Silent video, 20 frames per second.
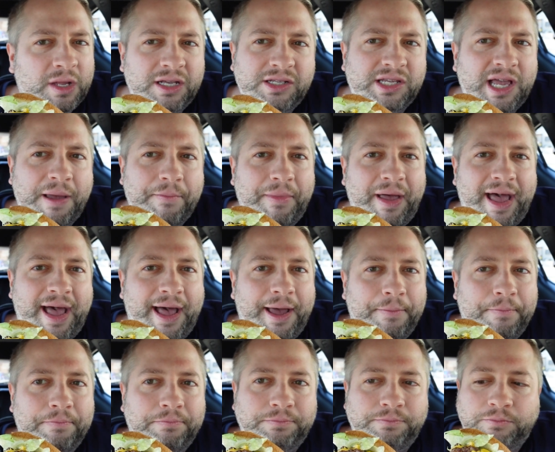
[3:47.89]
It's not
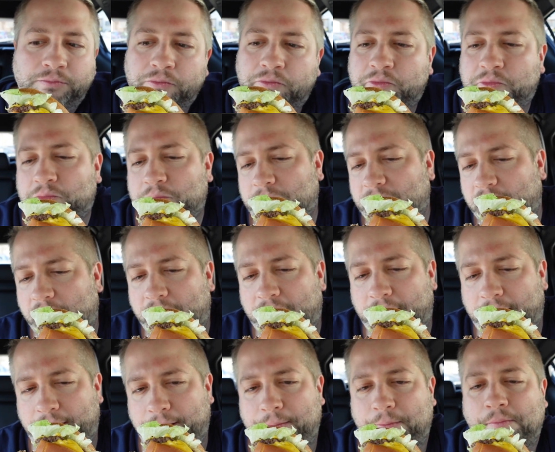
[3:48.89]
bad.
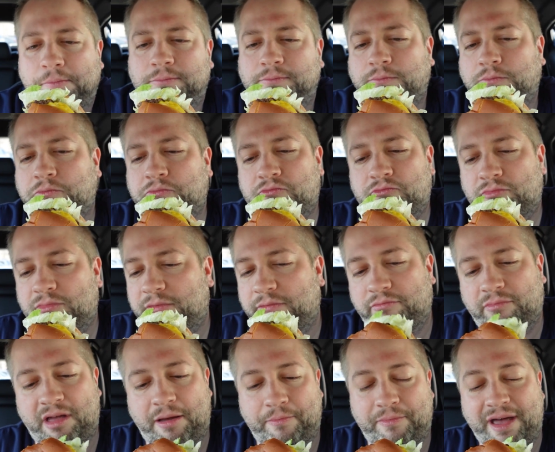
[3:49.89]
Um,
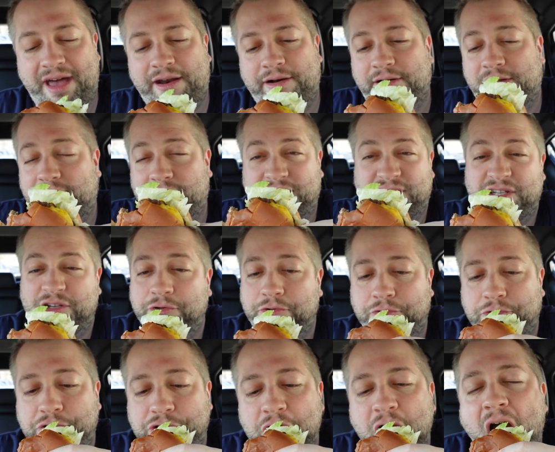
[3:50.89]
not bad at all. It's
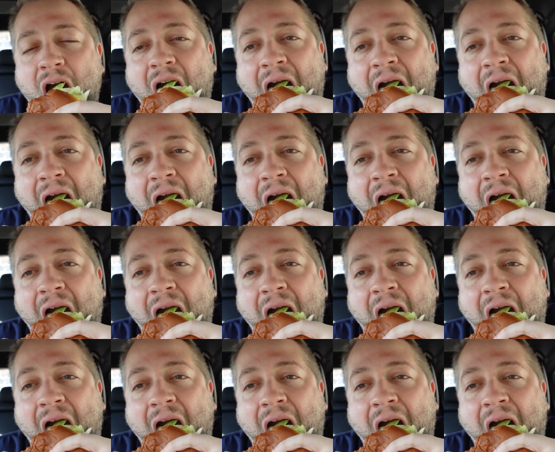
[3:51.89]
huge.